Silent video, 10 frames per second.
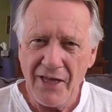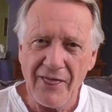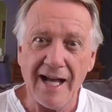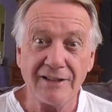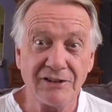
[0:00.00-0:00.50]

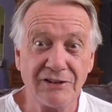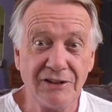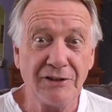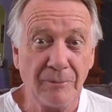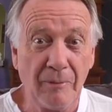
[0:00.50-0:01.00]
that
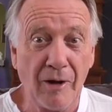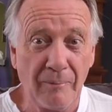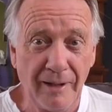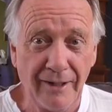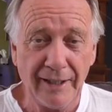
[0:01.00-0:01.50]
steel ball
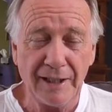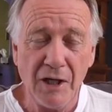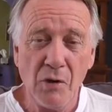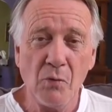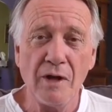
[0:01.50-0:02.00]
bearing
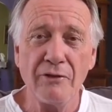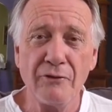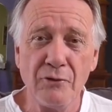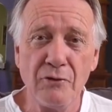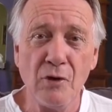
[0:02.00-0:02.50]
went
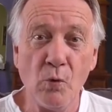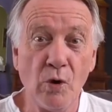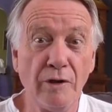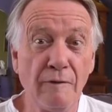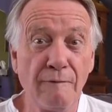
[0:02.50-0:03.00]
through the
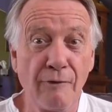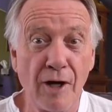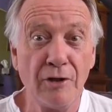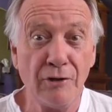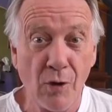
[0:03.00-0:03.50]
wooden
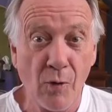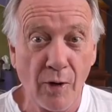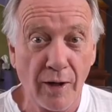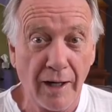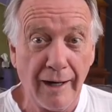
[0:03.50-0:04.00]
front
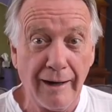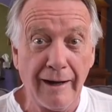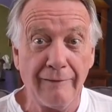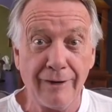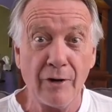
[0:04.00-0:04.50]
door
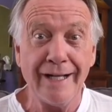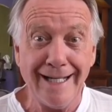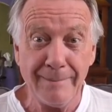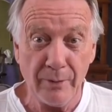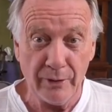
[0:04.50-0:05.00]
of our
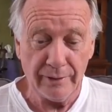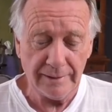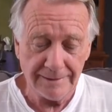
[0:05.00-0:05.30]
neighbor.